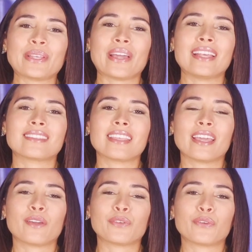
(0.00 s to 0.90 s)
do you guys
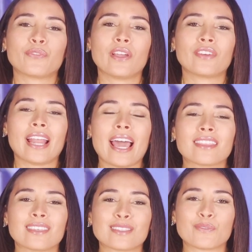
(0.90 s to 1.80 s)
think of your favorite
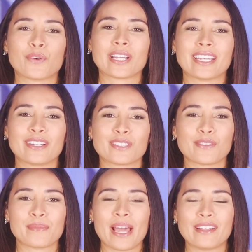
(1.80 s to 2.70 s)
athletes 40 years
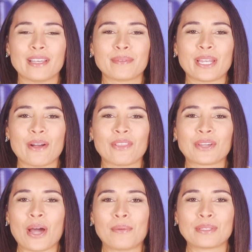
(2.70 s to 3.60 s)
from now? Let me know in
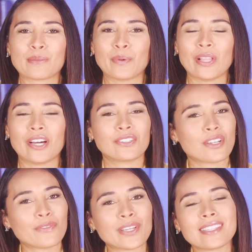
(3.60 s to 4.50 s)
the comments below.
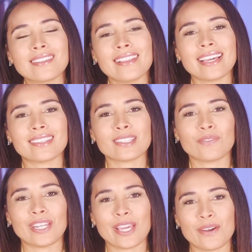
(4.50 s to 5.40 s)
Don't forget to like this
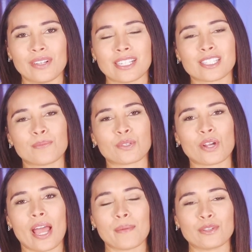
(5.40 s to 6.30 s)
video, click
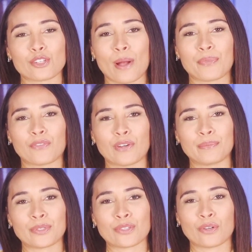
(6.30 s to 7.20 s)
subscribe, and shop the
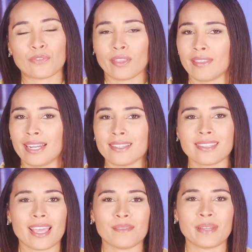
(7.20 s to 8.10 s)
Fumble store for the
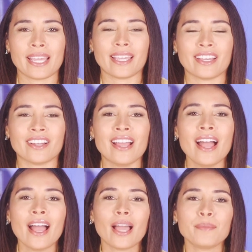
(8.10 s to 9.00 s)
latest game day gear.
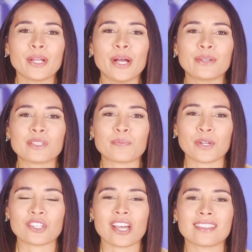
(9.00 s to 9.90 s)
I'm your host,
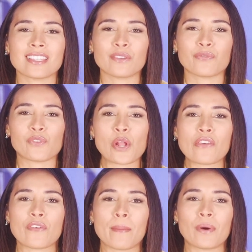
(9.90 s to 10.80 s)
Britt Johnson, for
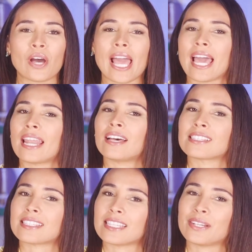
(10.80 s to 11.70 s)
the Fumble, and
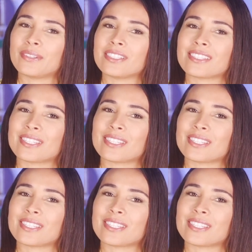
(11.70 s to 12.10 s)
I'll see you real